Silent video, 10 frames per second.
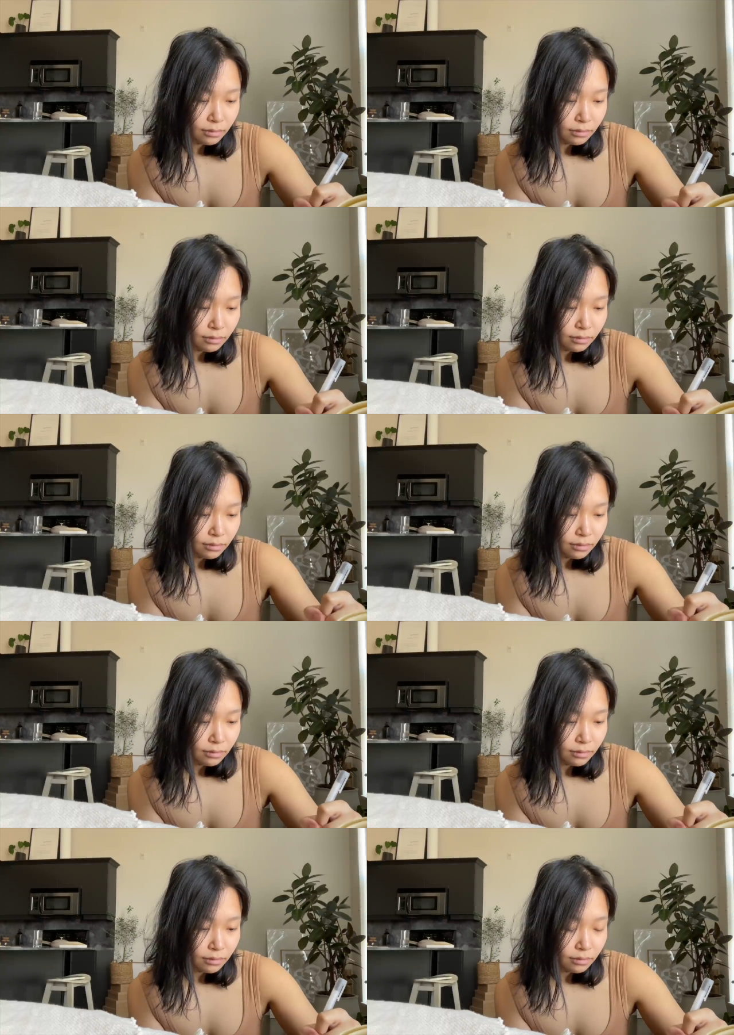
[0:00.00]

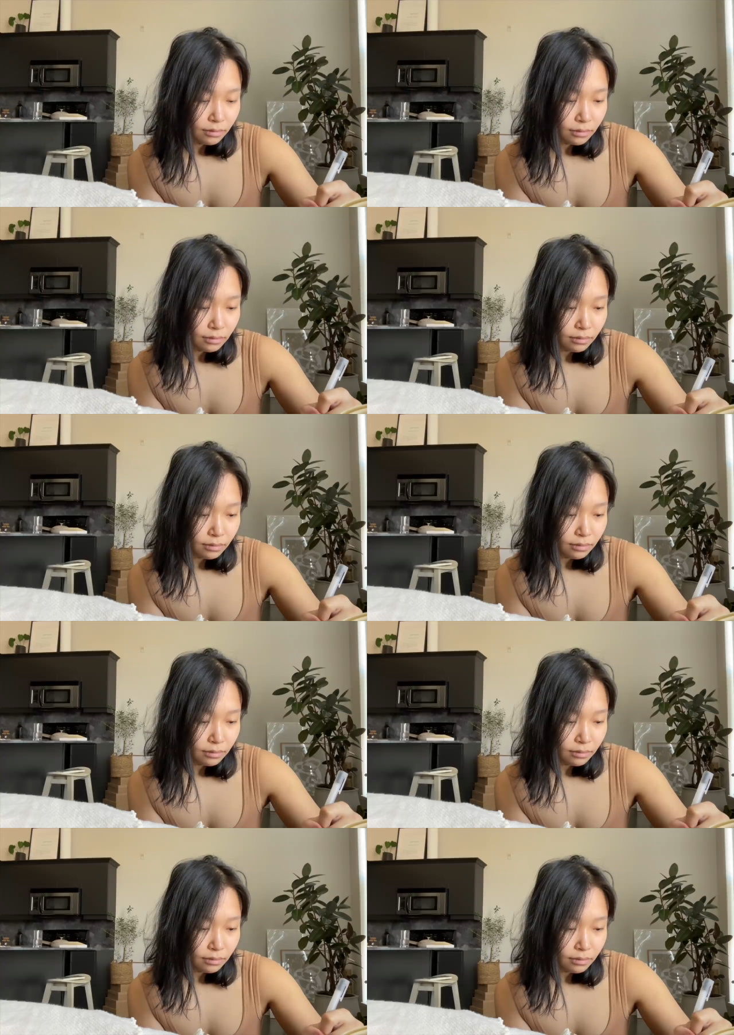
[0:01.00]

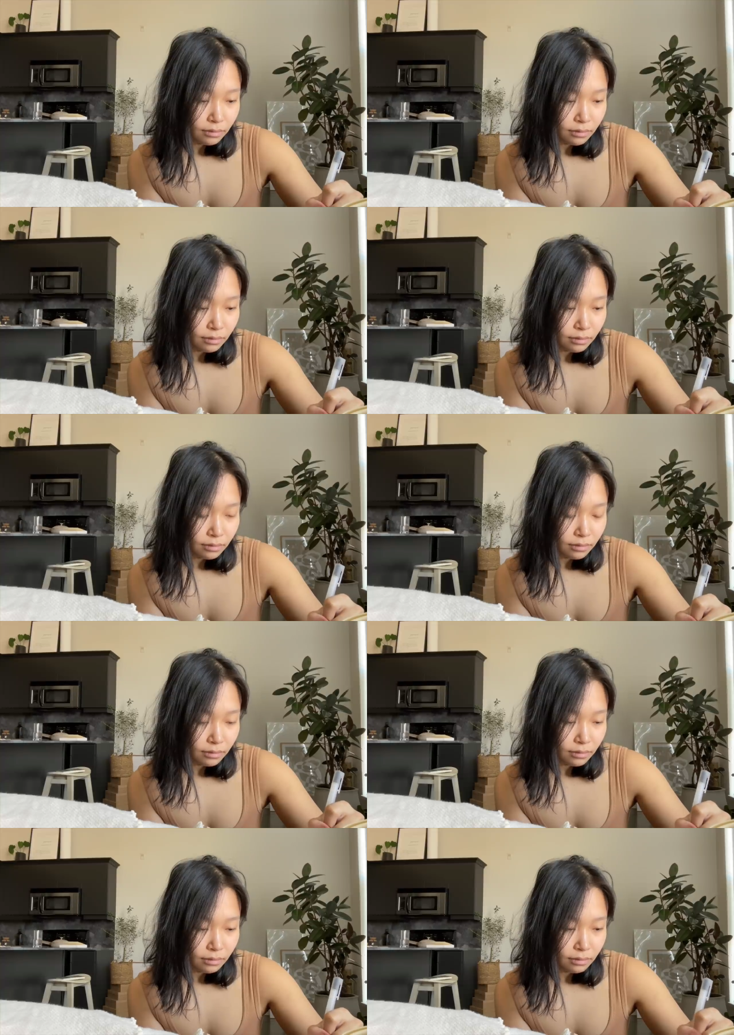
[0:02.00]

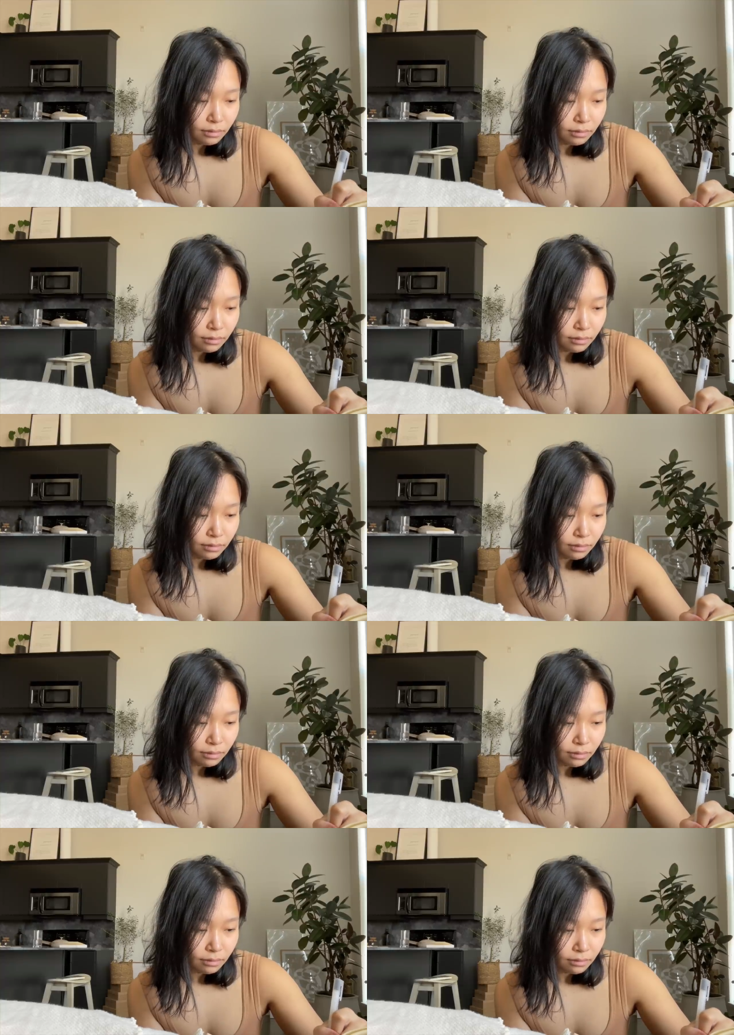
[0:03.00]

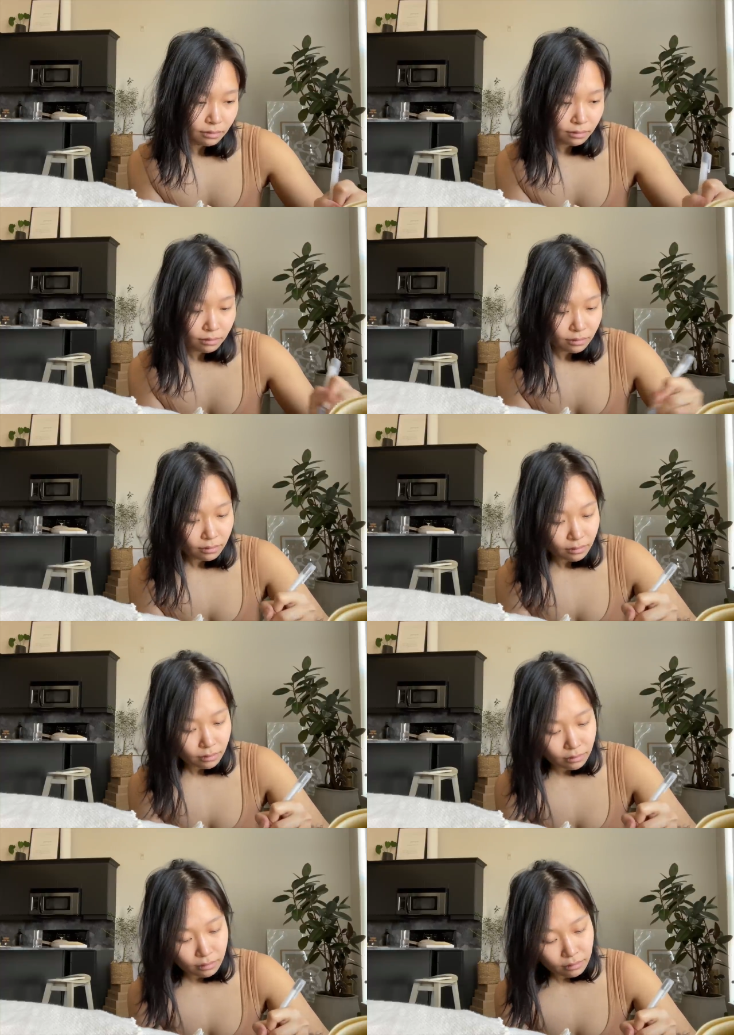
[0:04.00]

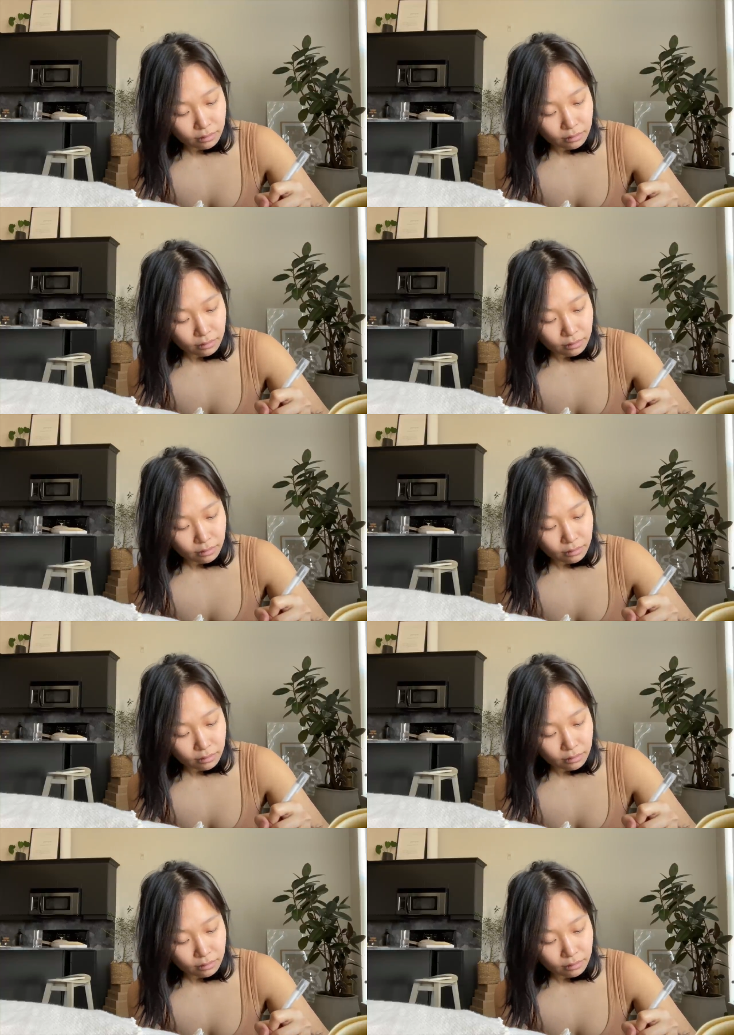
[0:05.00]
(no one is talking)